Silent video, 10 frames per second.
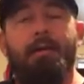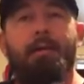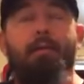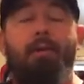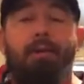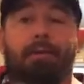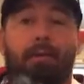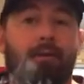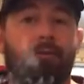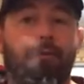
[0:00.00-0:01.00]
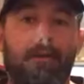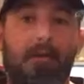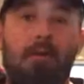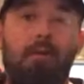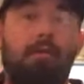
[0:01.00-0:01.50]
Anyways, I'm actually
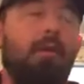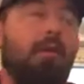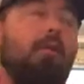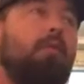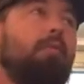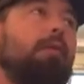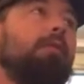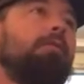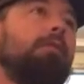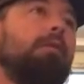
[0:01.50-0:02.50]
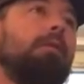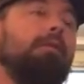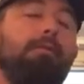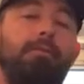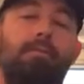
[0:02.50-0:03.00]
home.
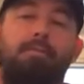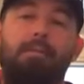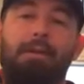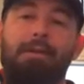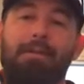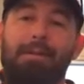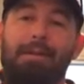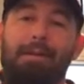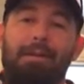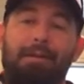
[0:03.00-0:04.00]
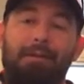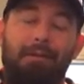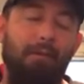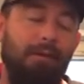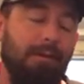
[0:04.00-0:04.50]
Doesn't
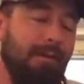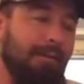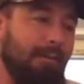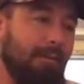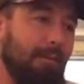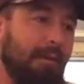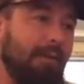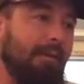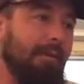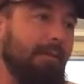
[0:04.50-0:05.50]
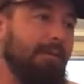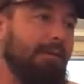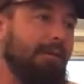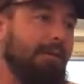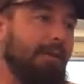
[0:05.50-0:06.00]
seem like I gotta be here very
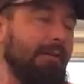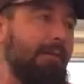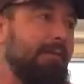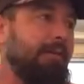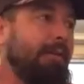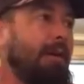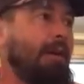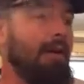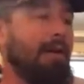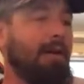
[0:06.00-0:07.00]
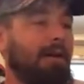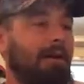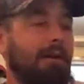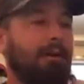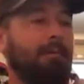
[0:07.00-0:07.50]
much here lately, but
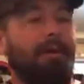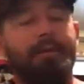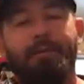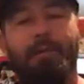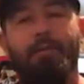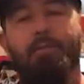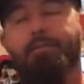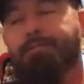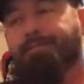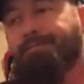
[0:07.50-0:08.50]
I'm actually home.